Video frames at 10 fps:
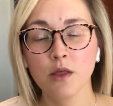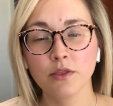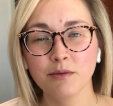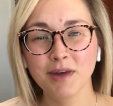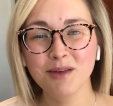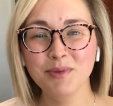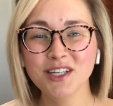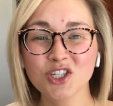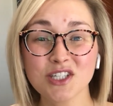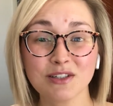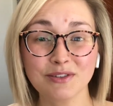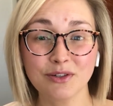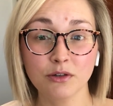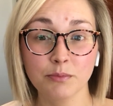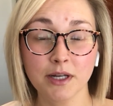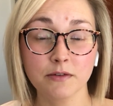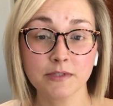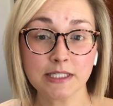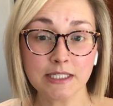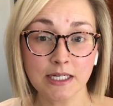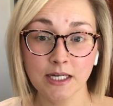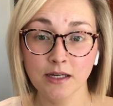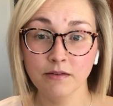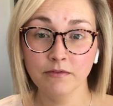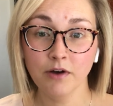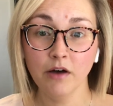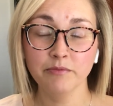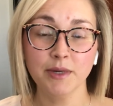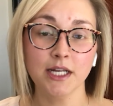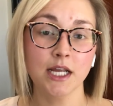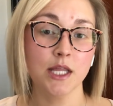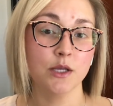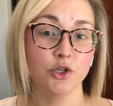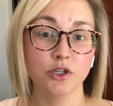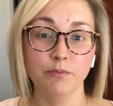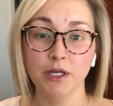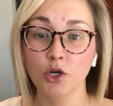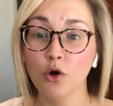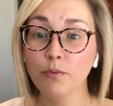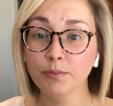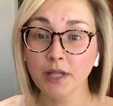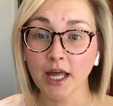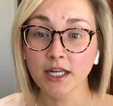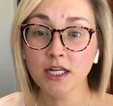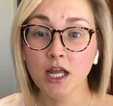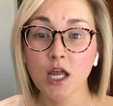There might be just a little bit of stinging involved, but again, there should be no blood.